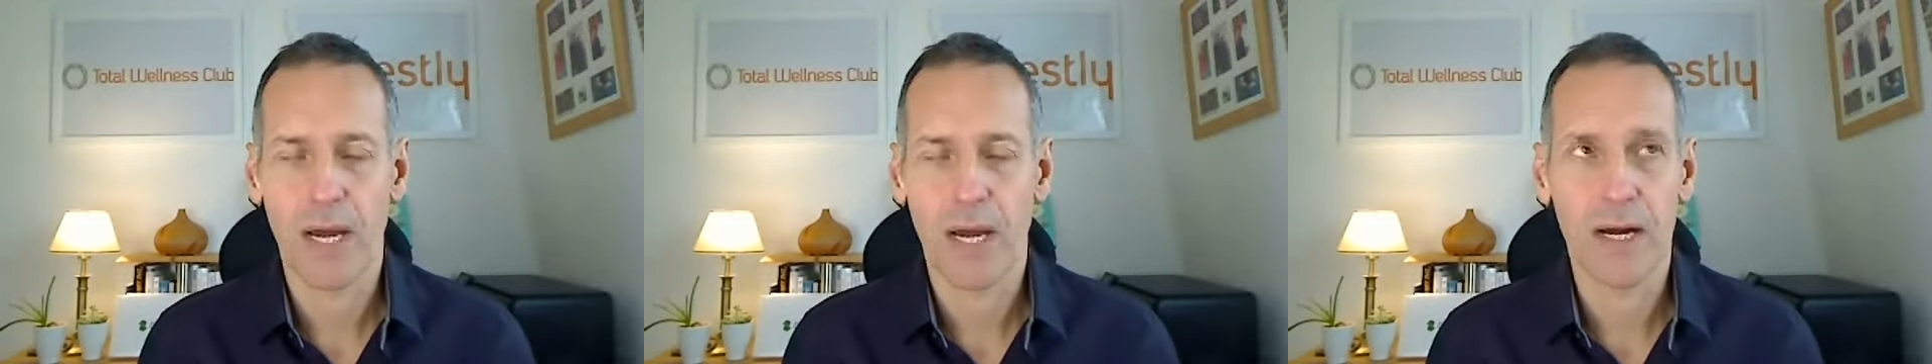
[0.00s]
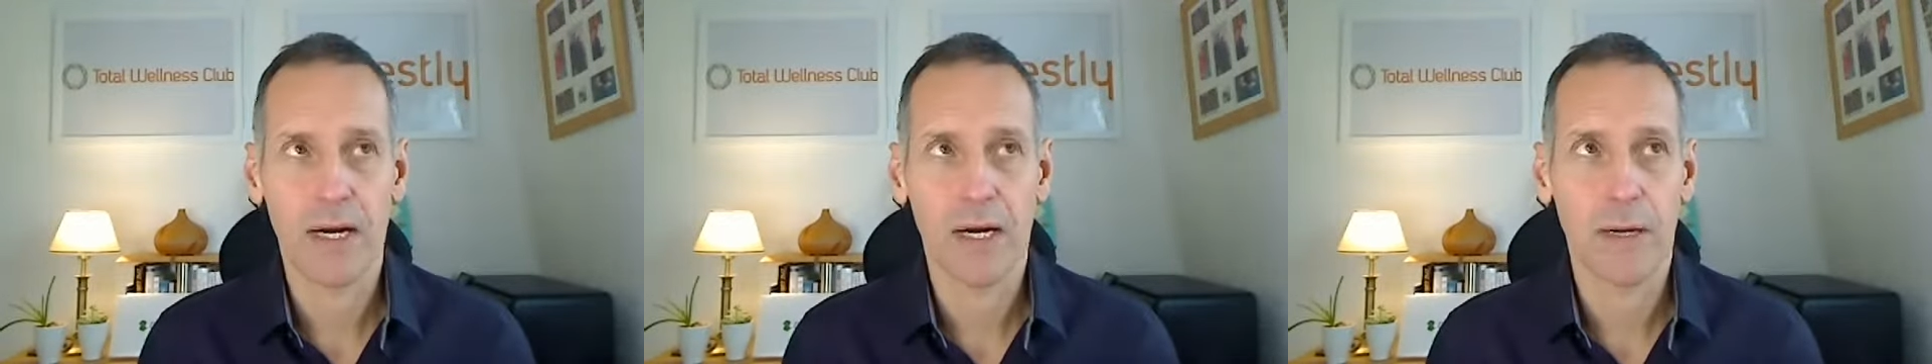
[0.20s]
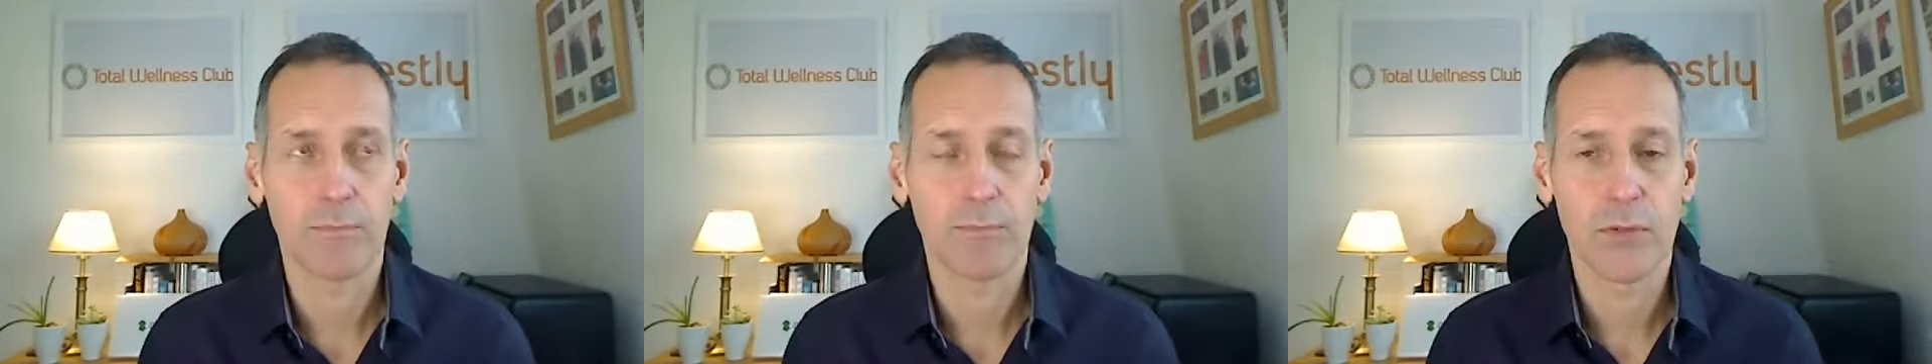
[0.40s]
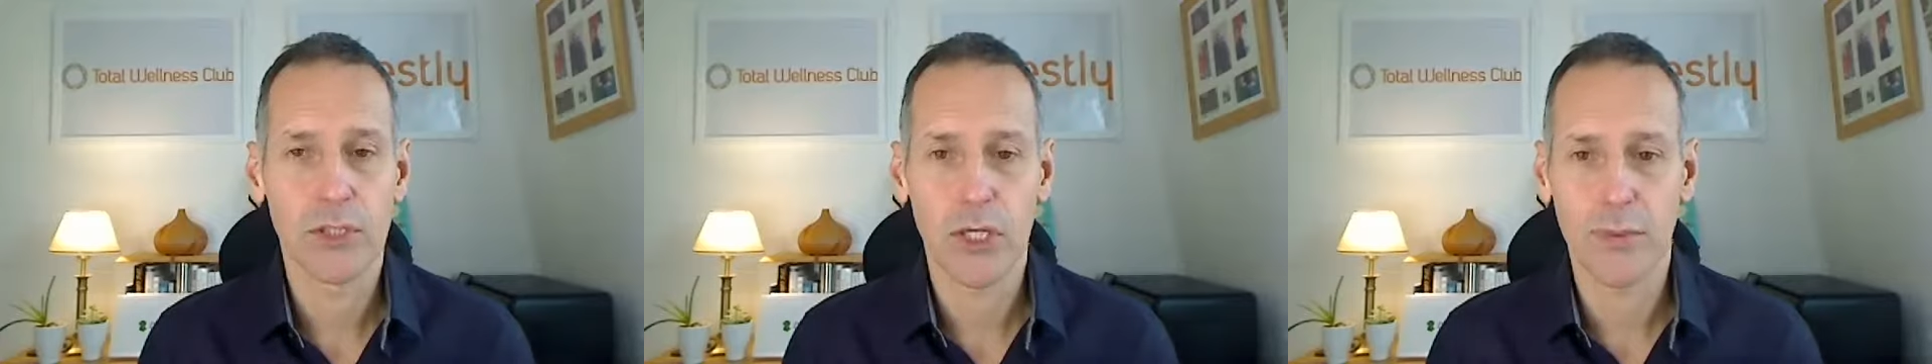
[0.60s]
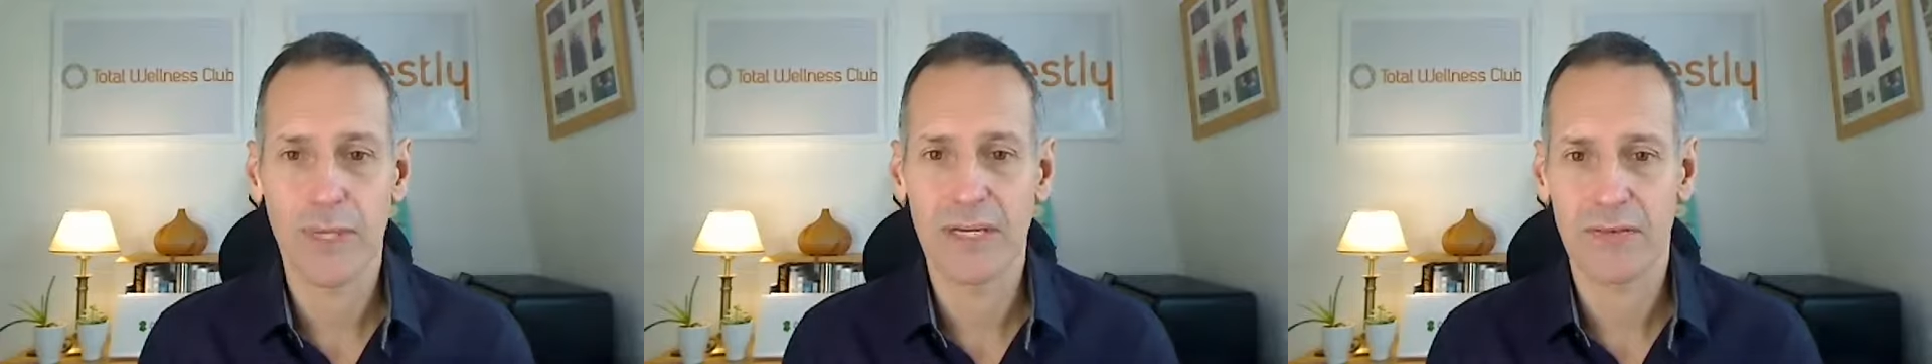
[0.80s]
are
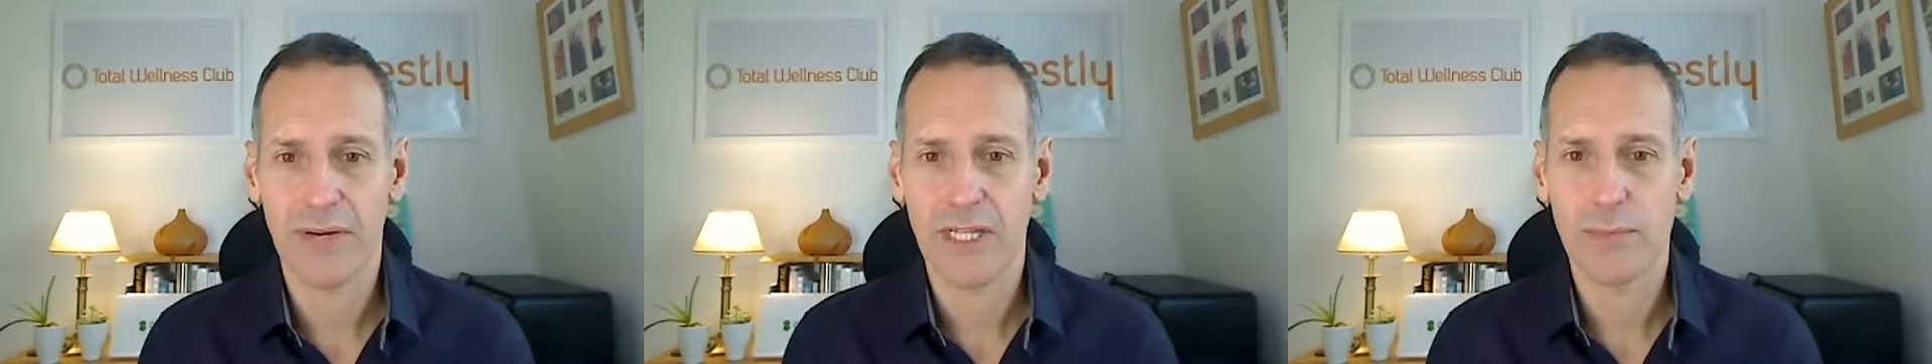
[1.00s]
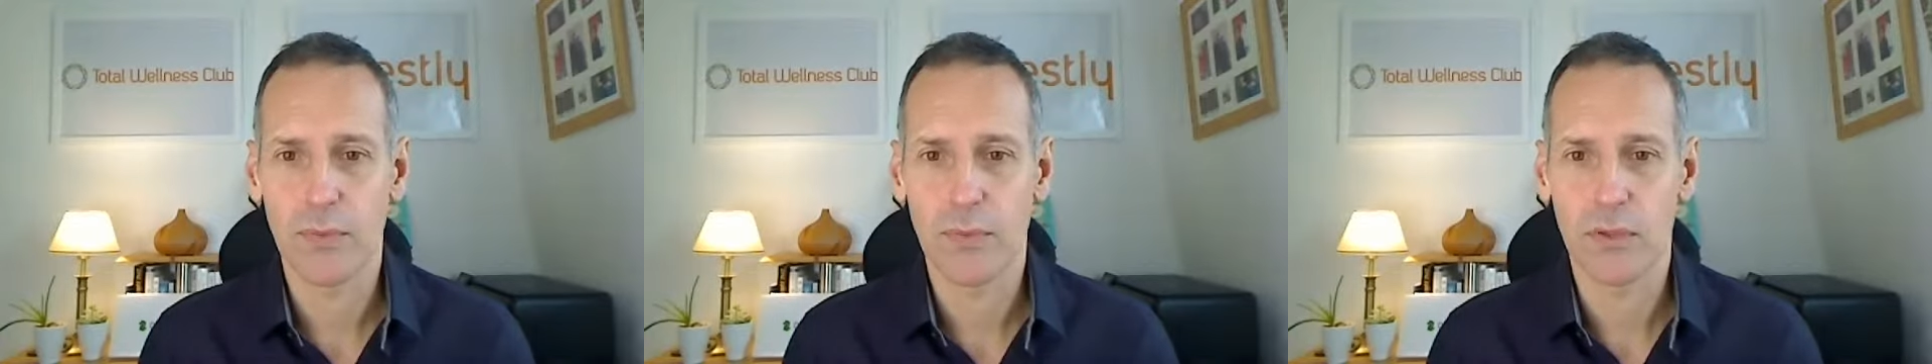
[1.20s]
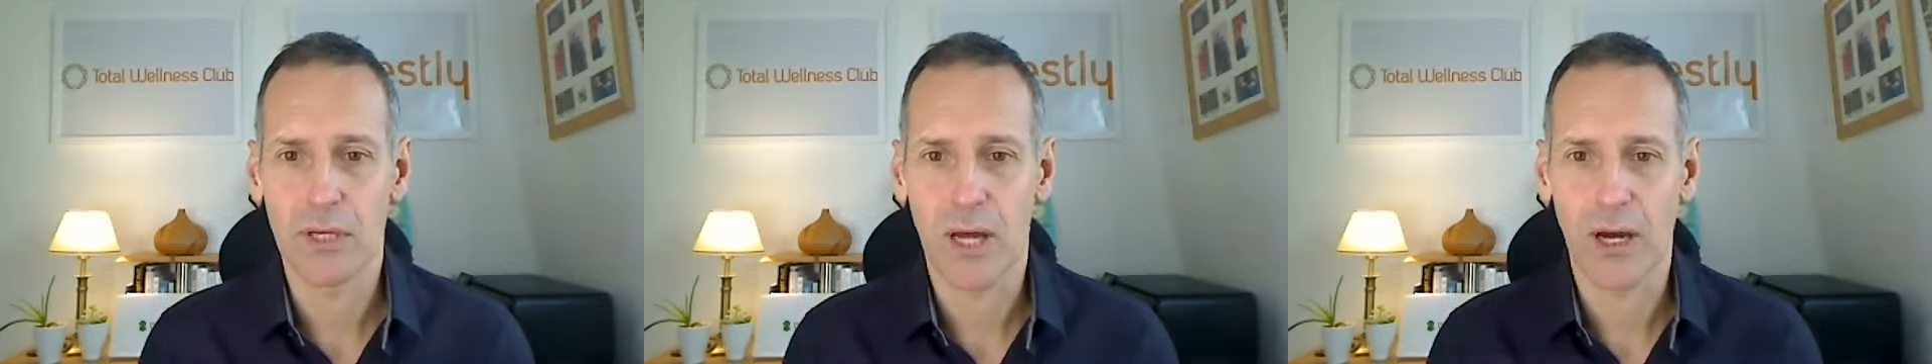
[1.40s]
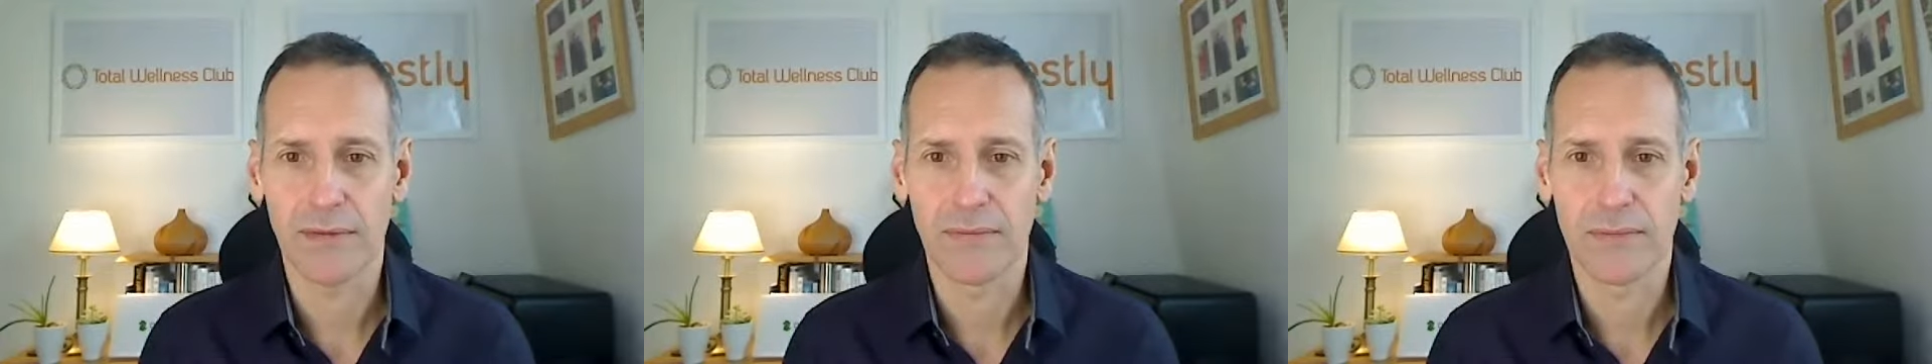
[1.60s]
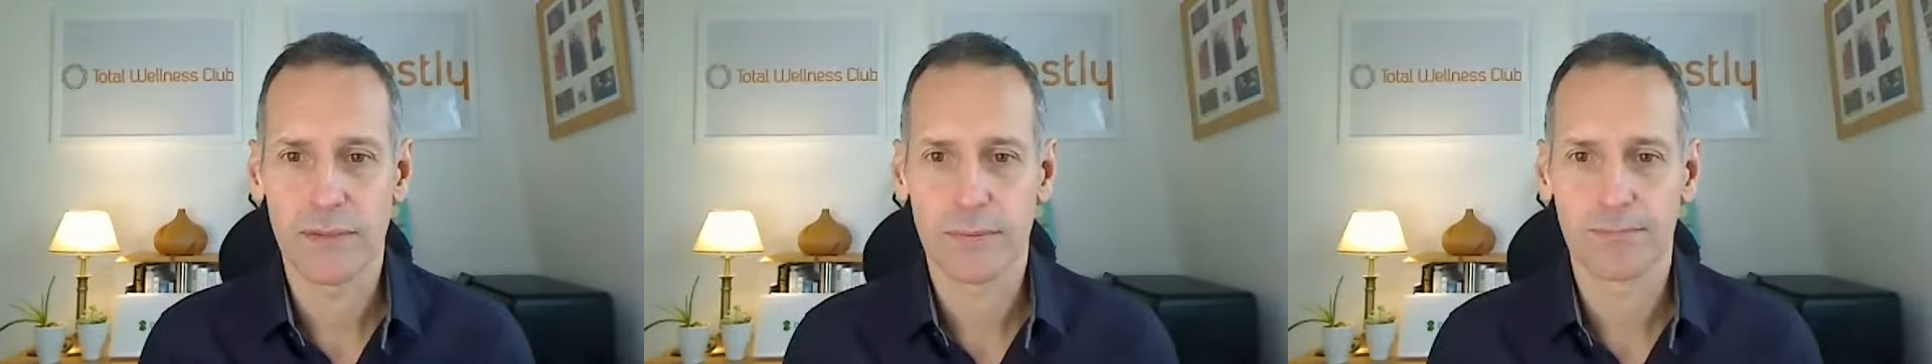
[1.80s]
doing Facebook
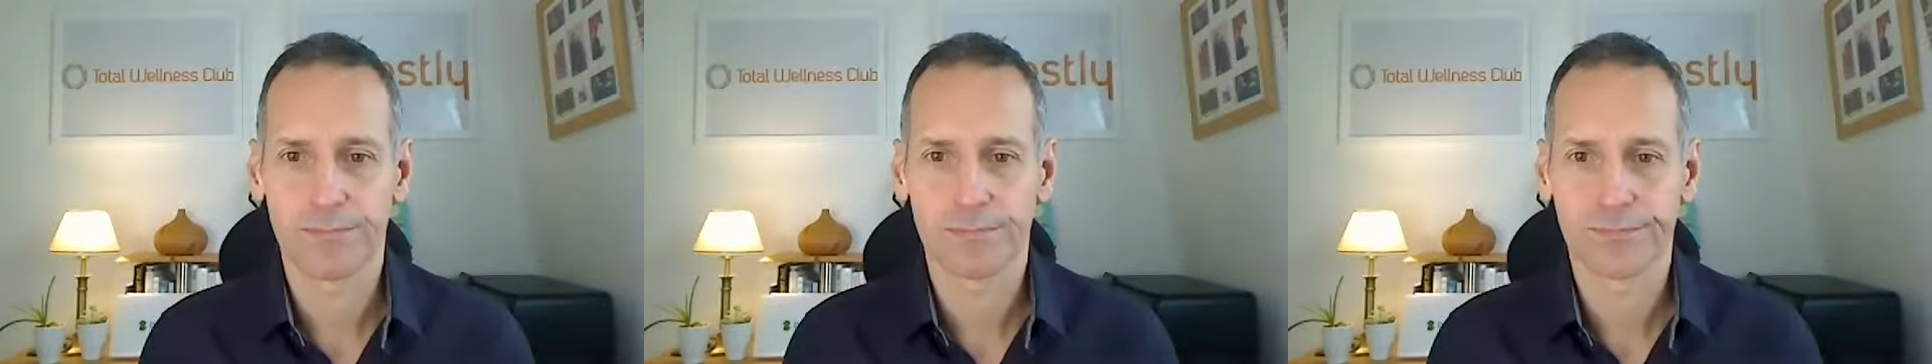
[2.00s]
Lives.